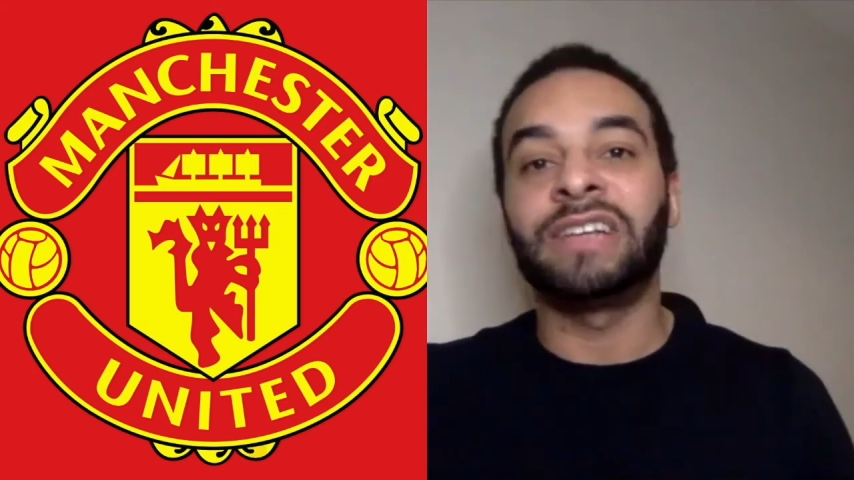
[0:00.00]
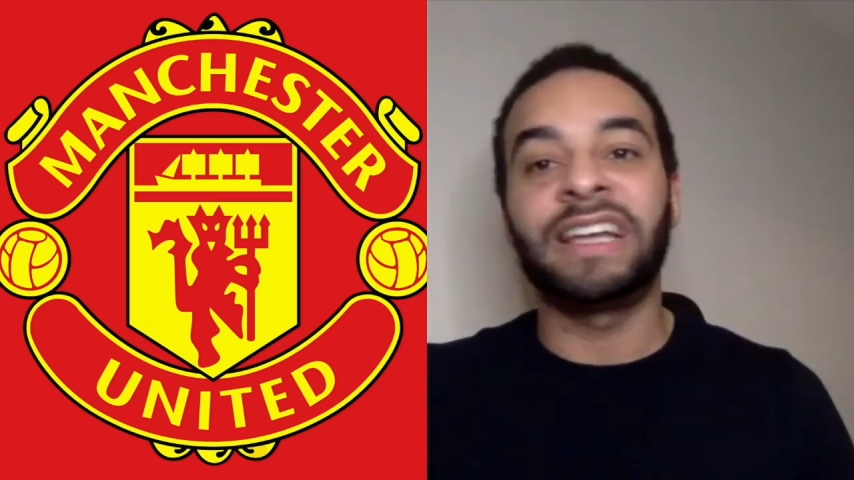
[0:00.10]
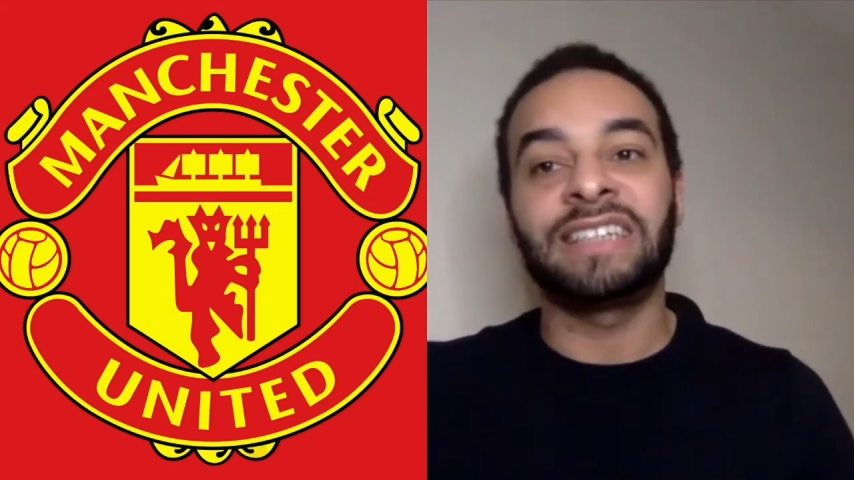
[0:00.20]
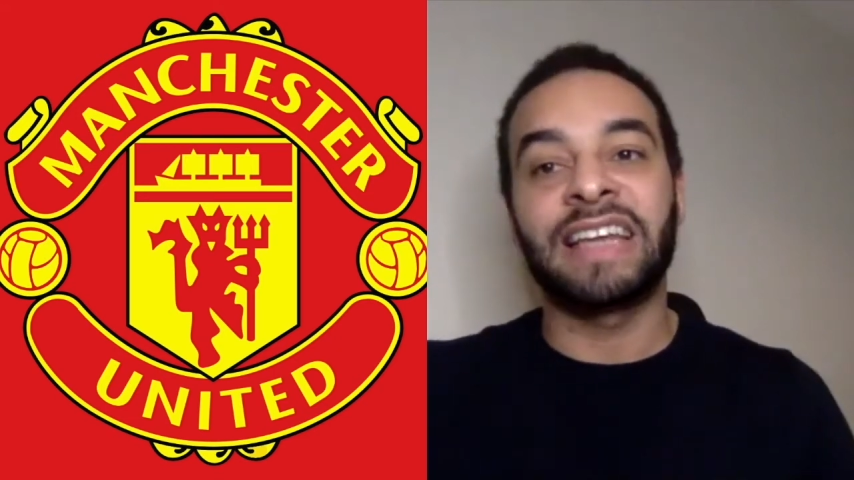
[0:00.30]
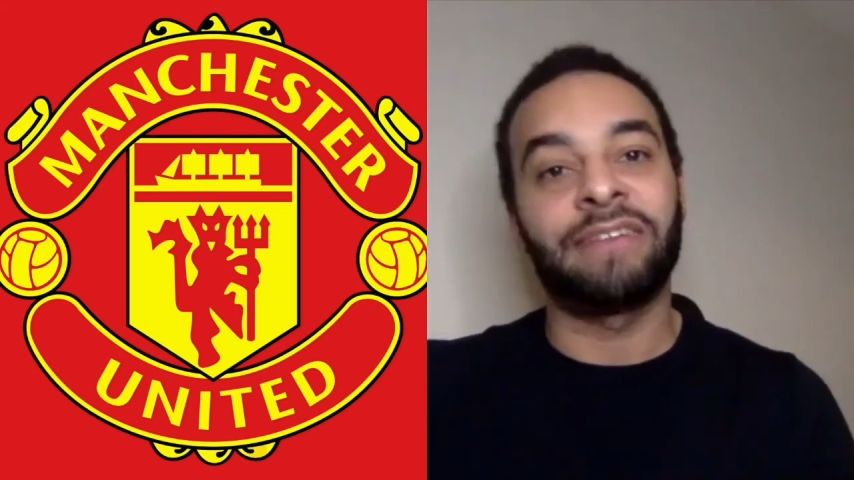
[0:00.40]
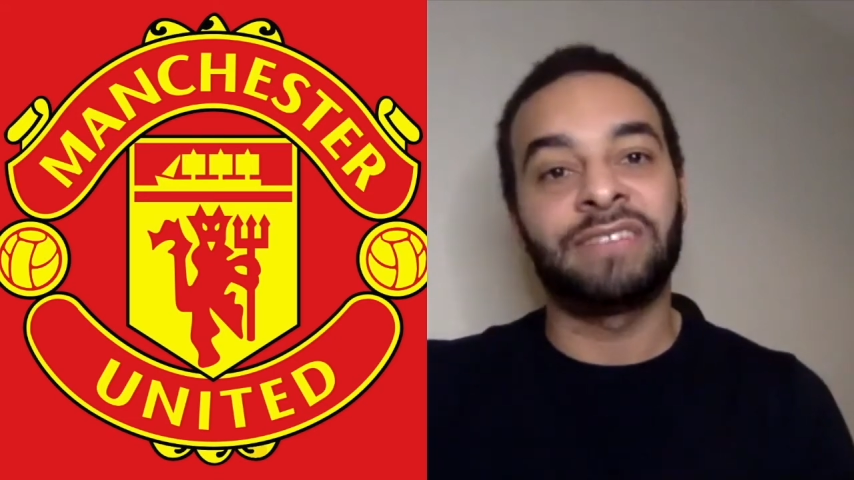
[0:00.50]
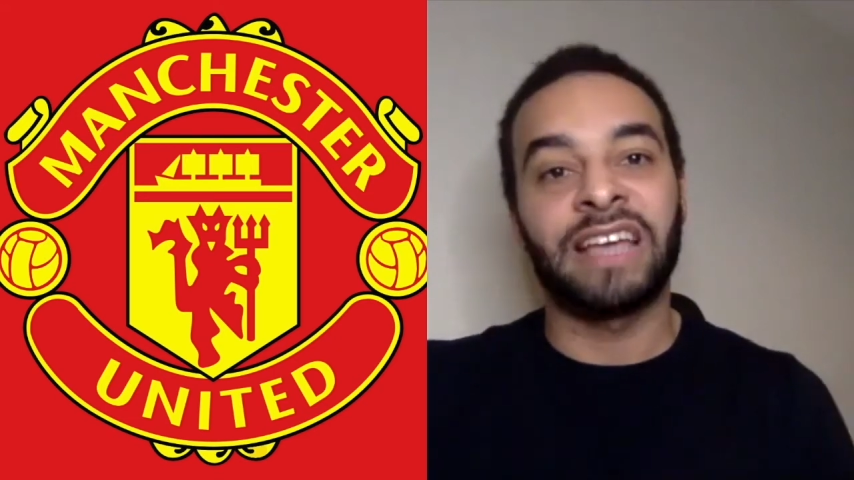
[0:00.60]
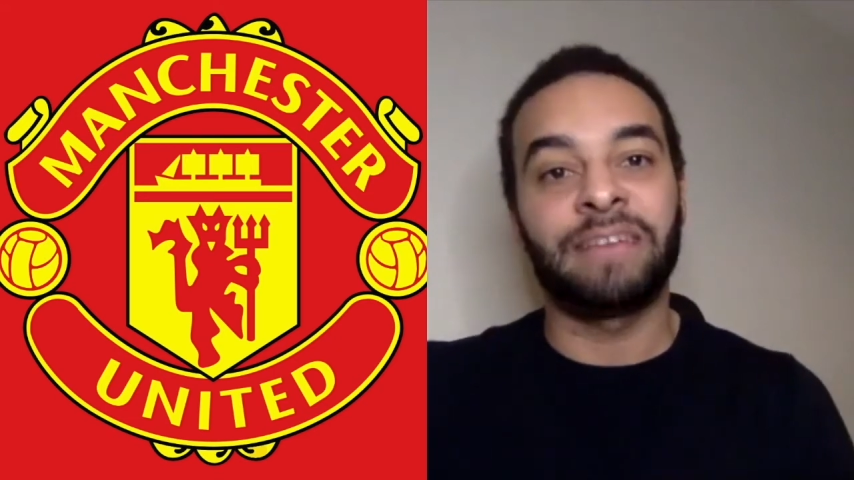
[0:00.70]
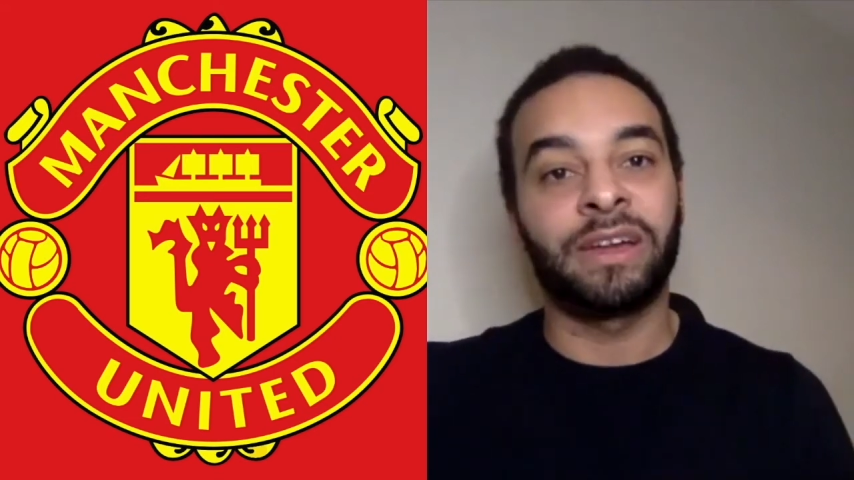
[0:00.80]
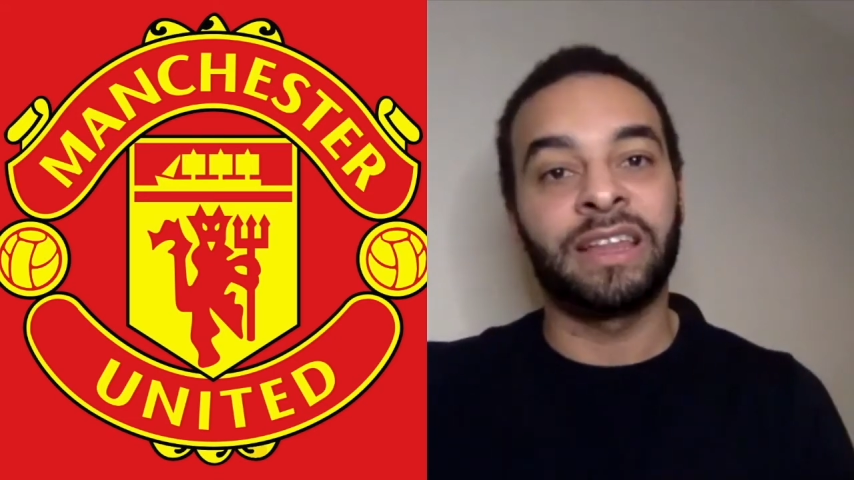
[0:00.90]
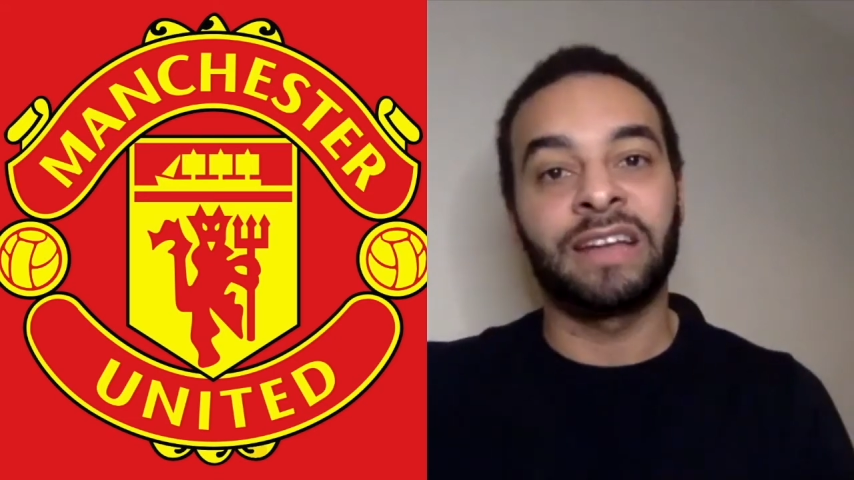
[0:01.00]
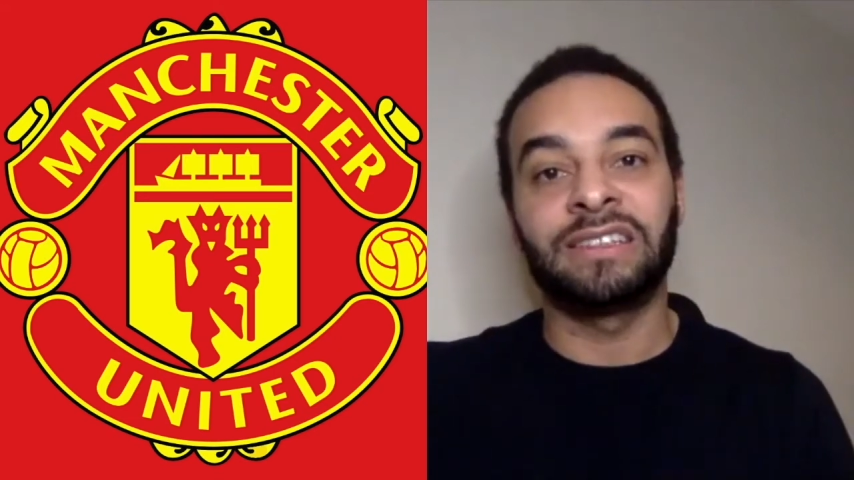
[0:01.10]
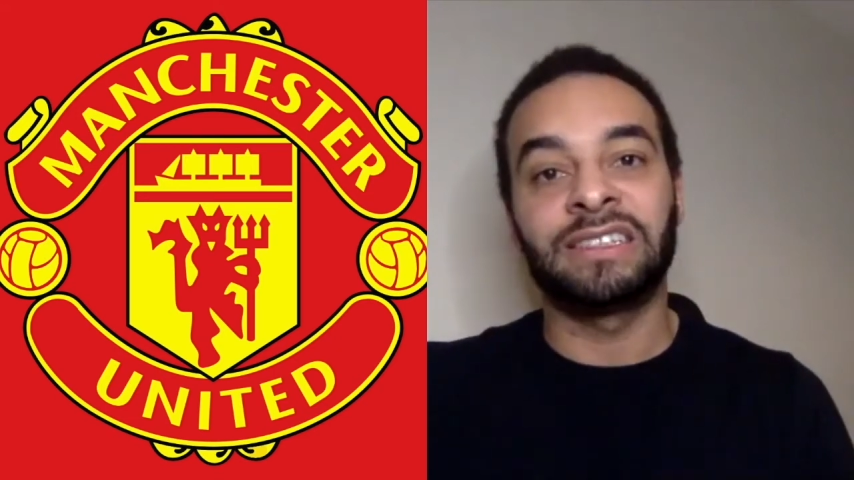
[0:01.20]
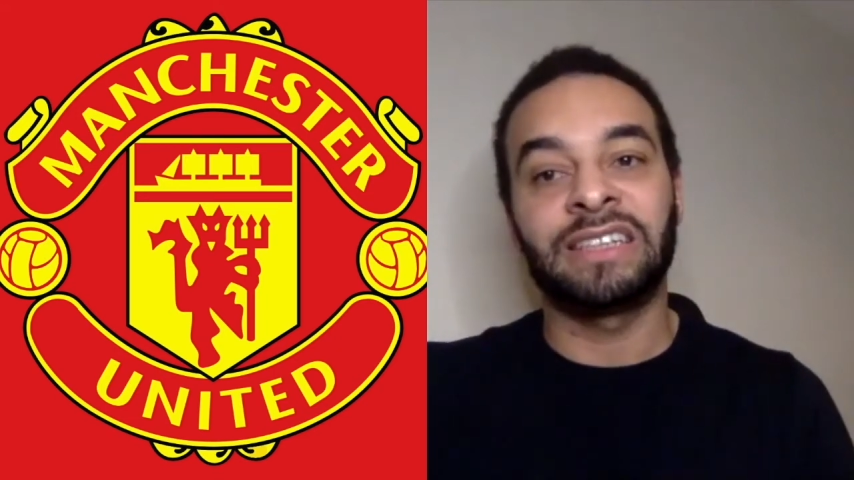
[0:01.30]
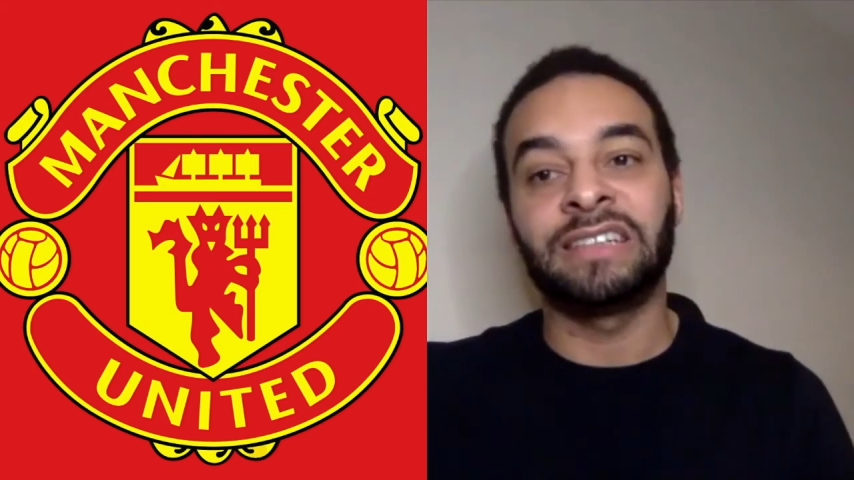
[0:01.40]
easily have 10 by the end of the
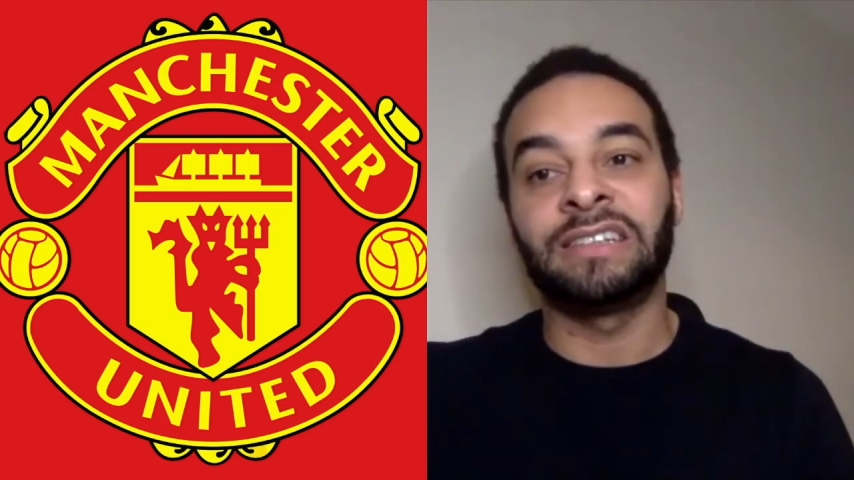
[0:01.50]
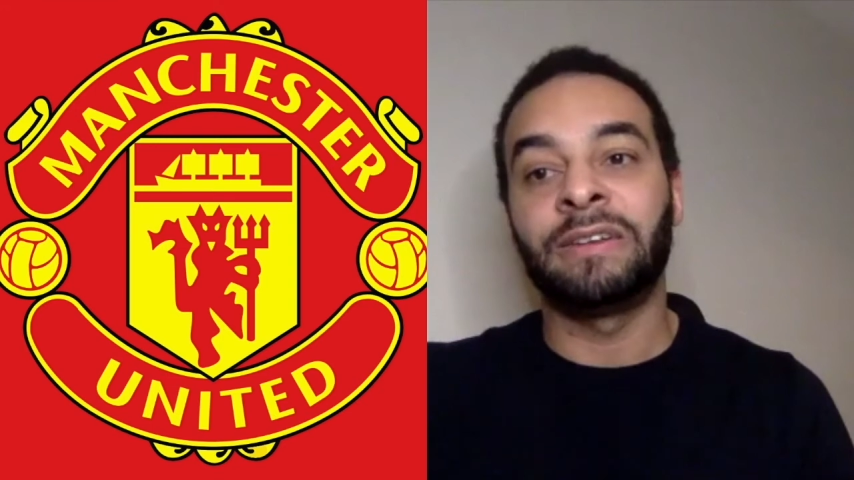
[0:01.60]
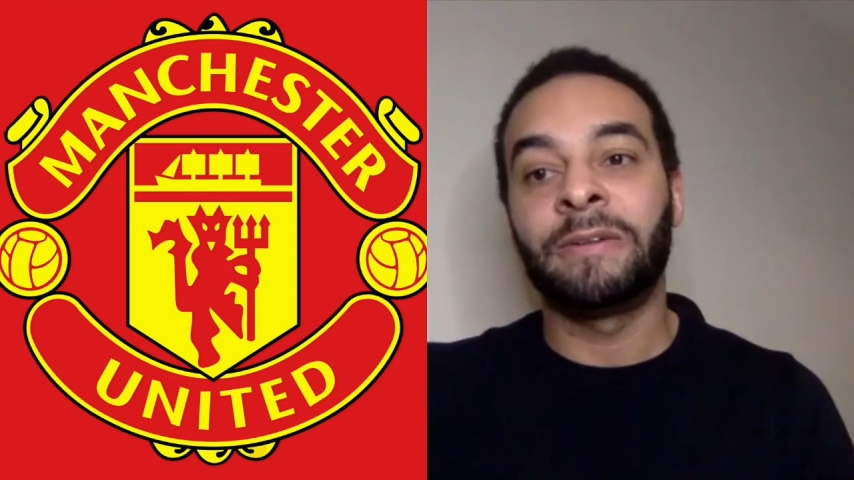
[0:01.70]
season,